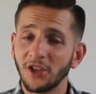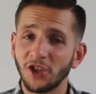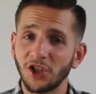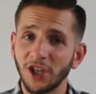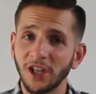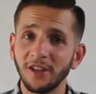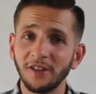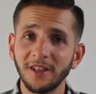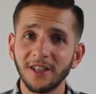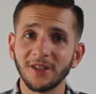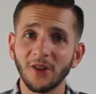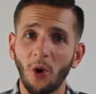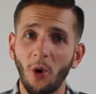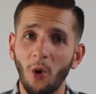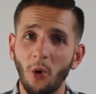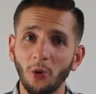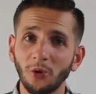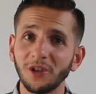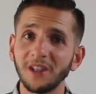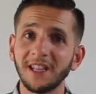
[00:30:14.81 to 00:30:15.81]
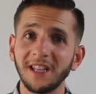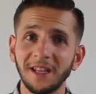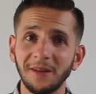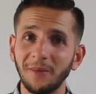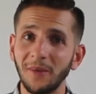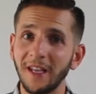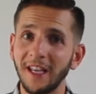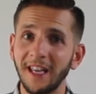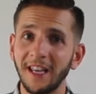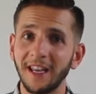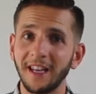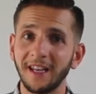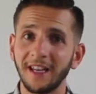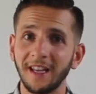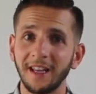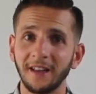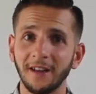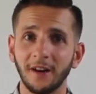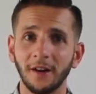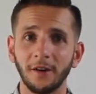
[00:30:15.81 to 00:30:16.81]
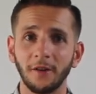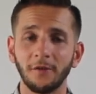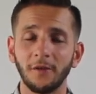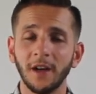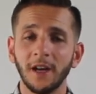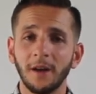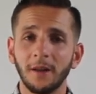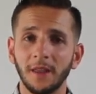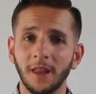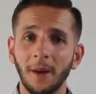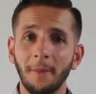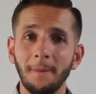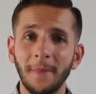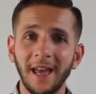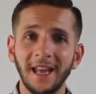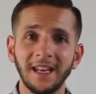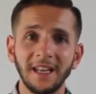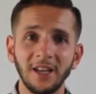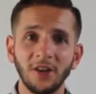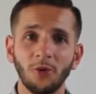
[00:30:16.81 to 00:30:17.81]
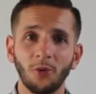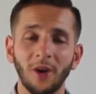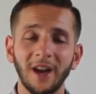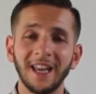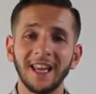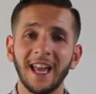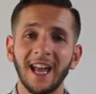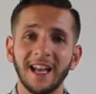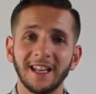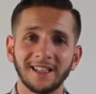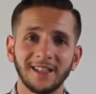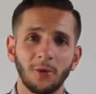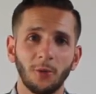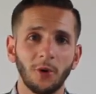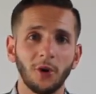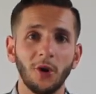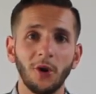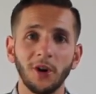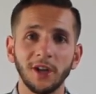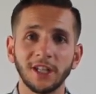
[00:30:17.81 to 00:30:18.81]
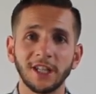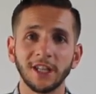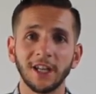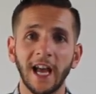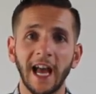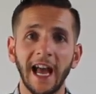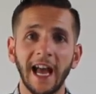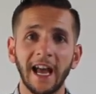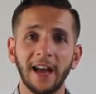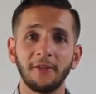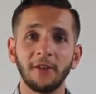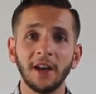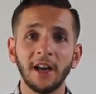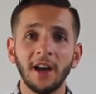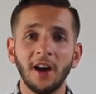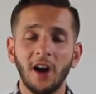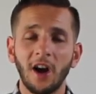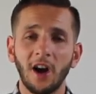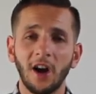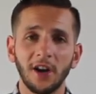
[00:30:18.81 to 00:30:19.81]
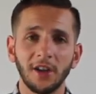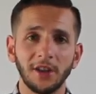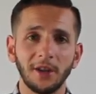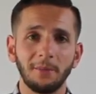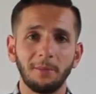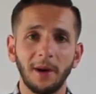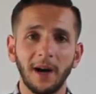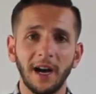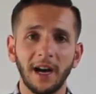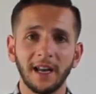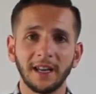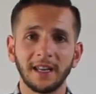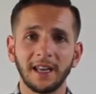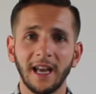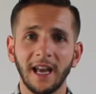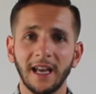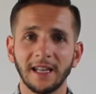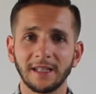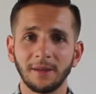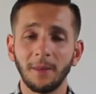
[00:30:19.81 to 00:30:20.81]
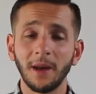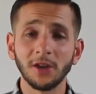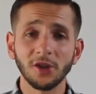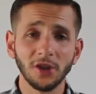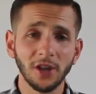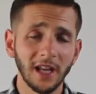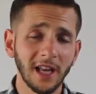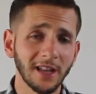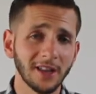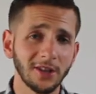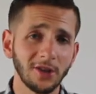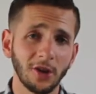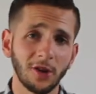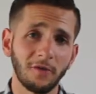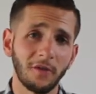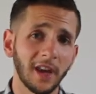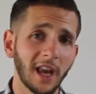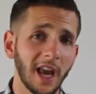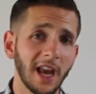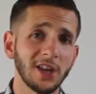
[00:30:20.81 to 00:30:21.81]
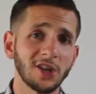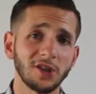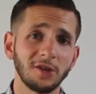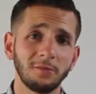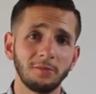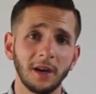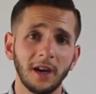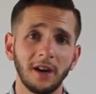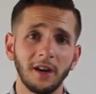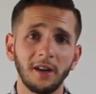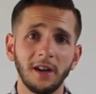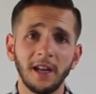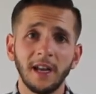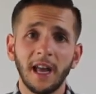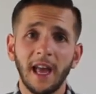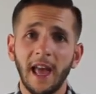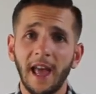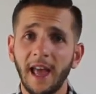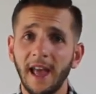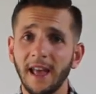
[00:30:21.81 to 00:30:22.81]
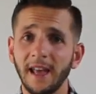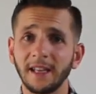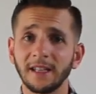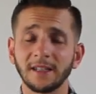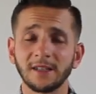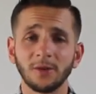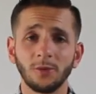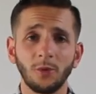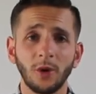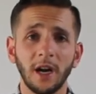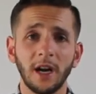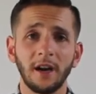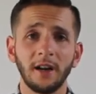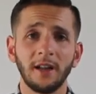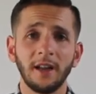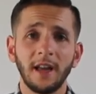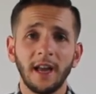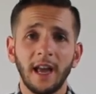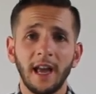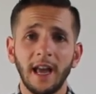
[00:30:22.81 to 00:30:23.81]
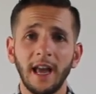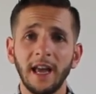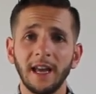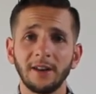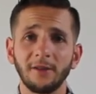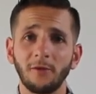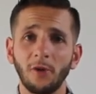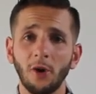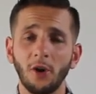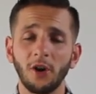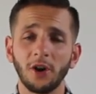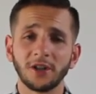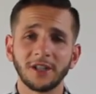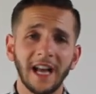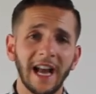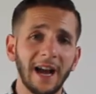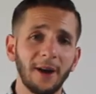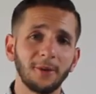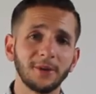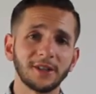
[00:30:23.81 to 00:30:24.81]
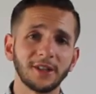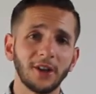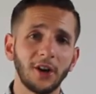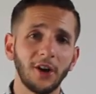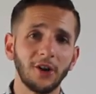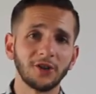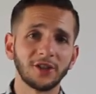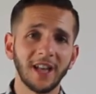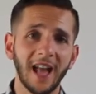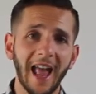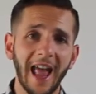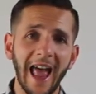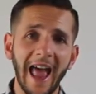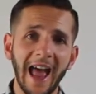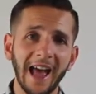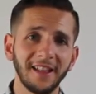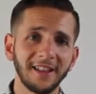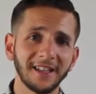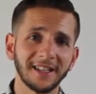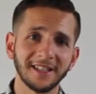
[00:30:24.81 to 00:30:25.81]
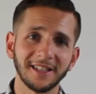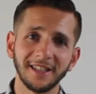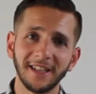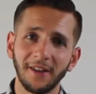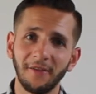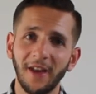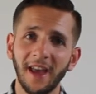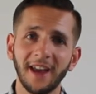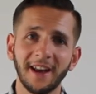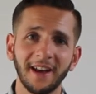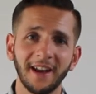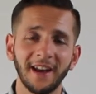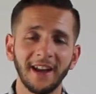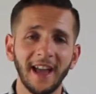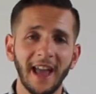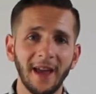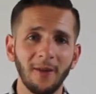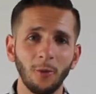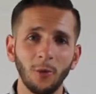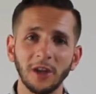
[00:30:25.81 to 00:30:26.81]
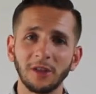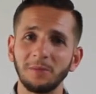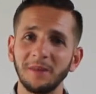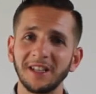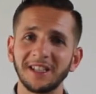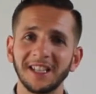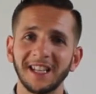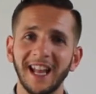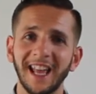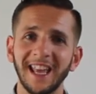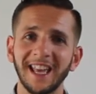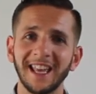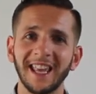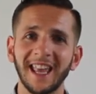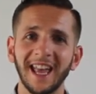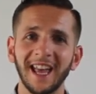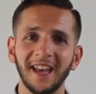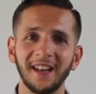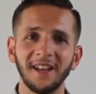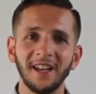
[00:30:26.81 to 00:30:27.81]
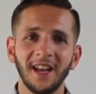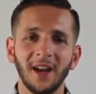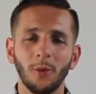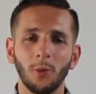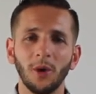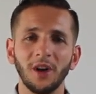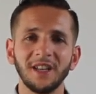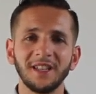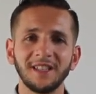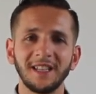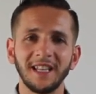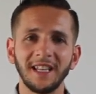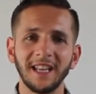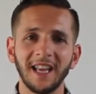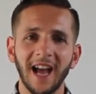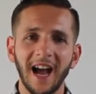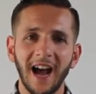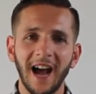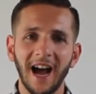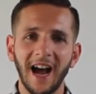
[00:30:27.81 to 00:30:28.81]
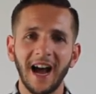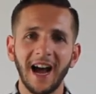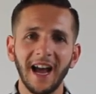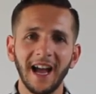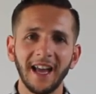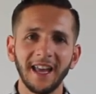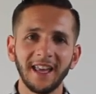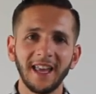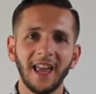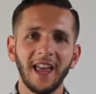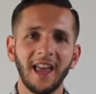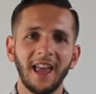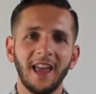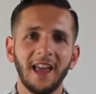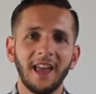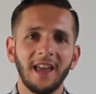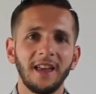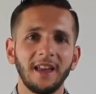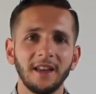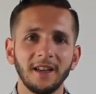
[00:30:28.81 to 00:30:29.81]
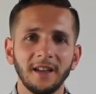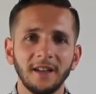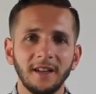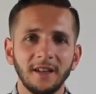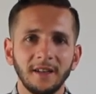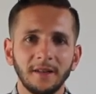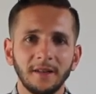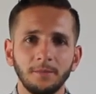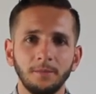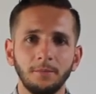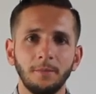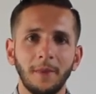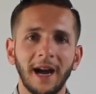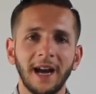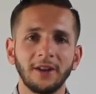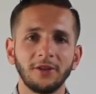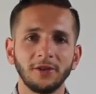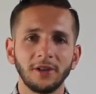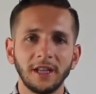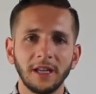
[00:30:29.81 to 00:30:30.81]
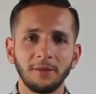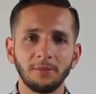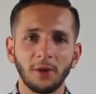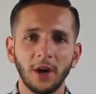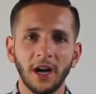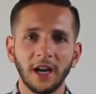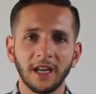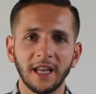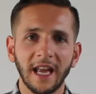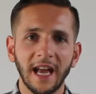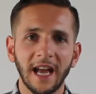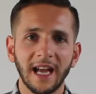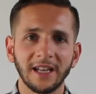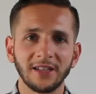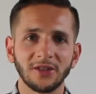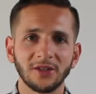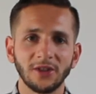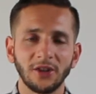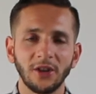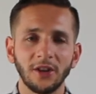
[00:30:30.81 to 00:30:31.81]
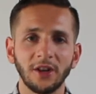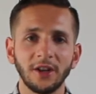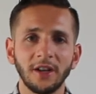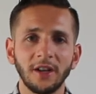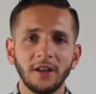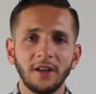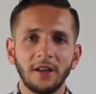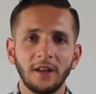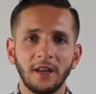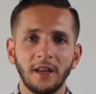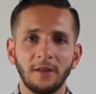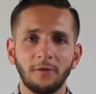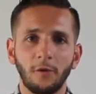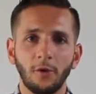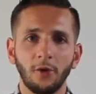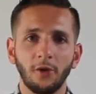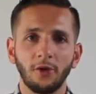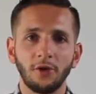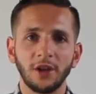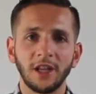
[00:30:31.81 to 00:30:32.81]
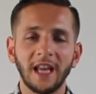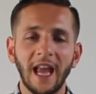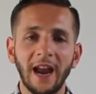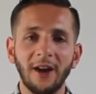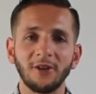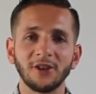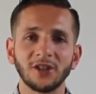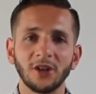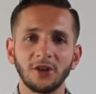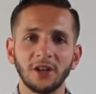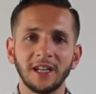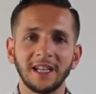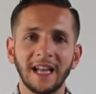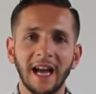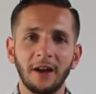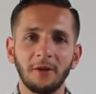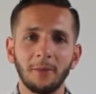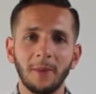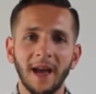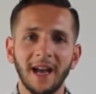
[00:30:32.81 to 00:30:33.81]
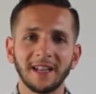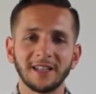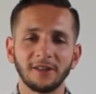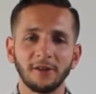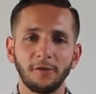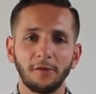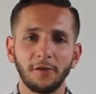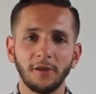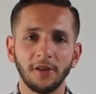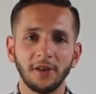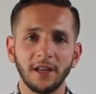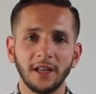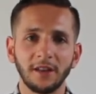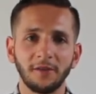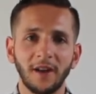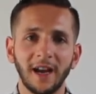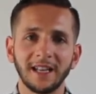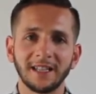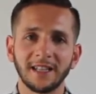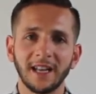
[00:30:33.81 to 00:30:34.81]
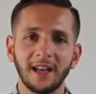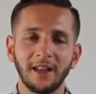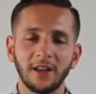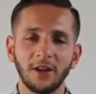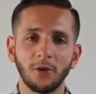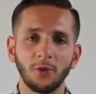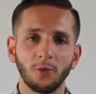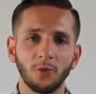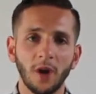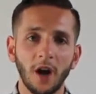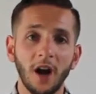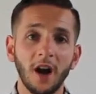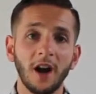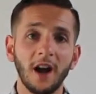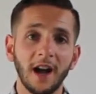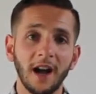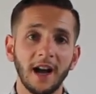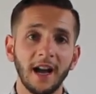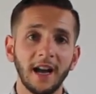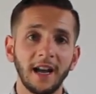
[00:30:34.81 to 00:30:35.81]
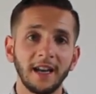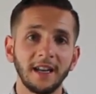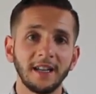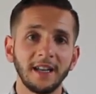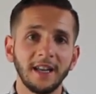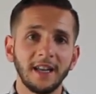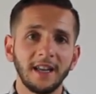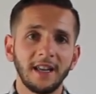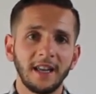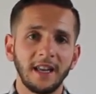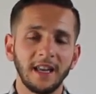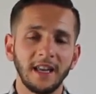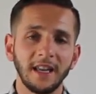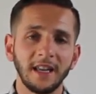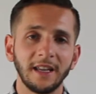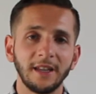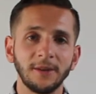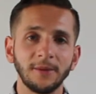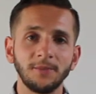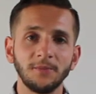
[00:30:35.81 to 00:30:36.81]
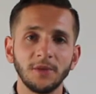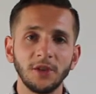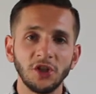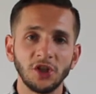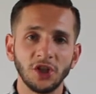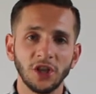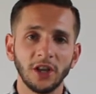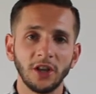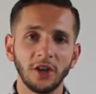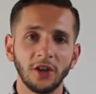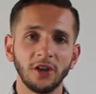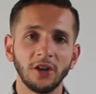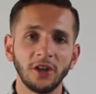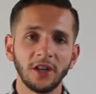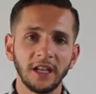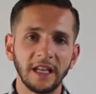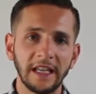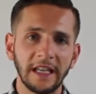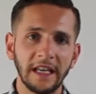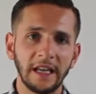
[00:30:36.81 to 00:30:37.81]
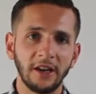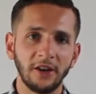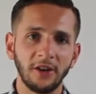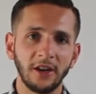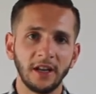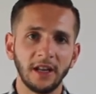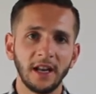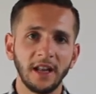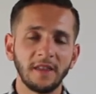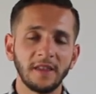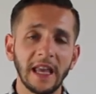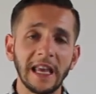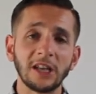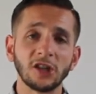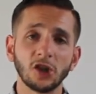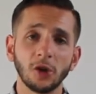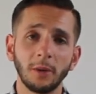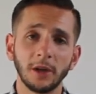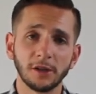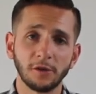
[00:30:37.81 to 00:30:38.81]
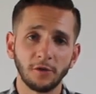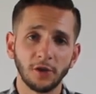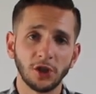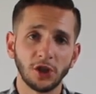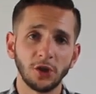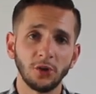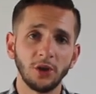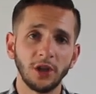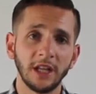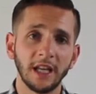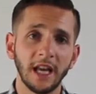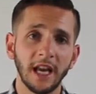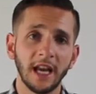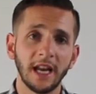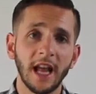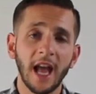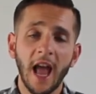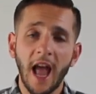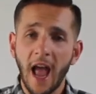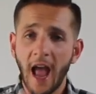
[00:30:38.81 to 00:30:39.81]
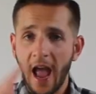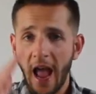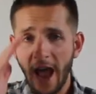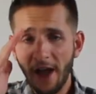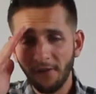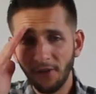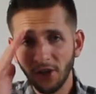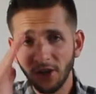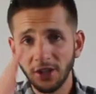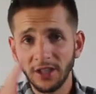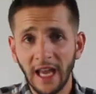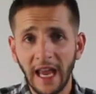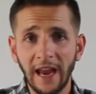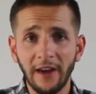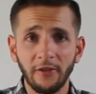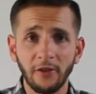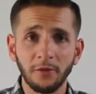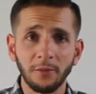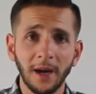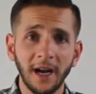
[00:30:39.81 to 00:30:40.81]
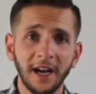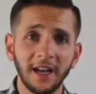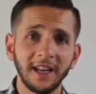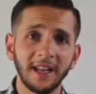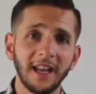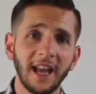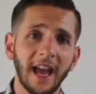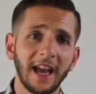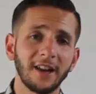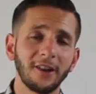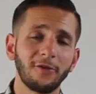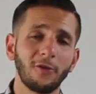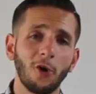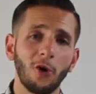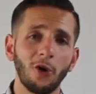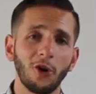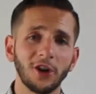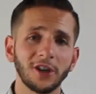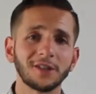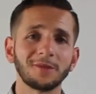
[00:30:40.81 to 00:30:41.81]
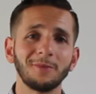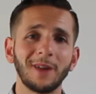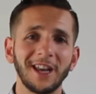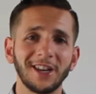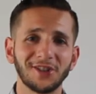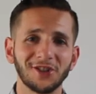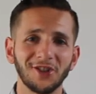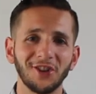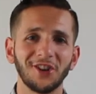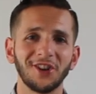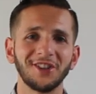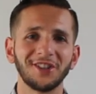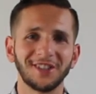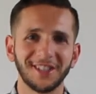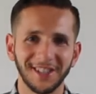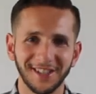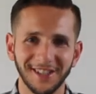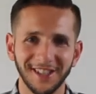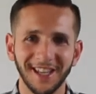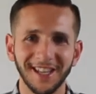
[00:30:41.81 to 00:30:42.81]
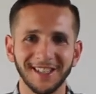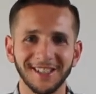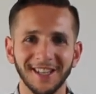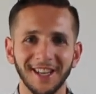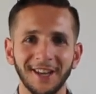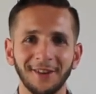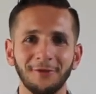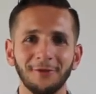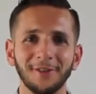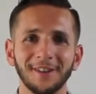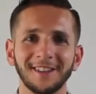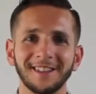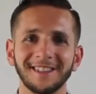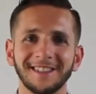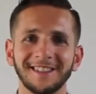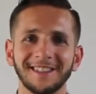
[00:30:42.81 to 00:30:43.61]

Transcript: Jill is only the beginning of the many great guests that we're going to have on the podcast. And make sure to hit the notification bell as well. And of course, I was the host, Alex Naveja, and with me today again was the high A minor league broadcaster for the Arizona Diamondbacks affiliated Visalia Rawhide in Jill Gearin. Thank you so much for tuning in. Have a good day, everybody, and of course, make sure to stay safe.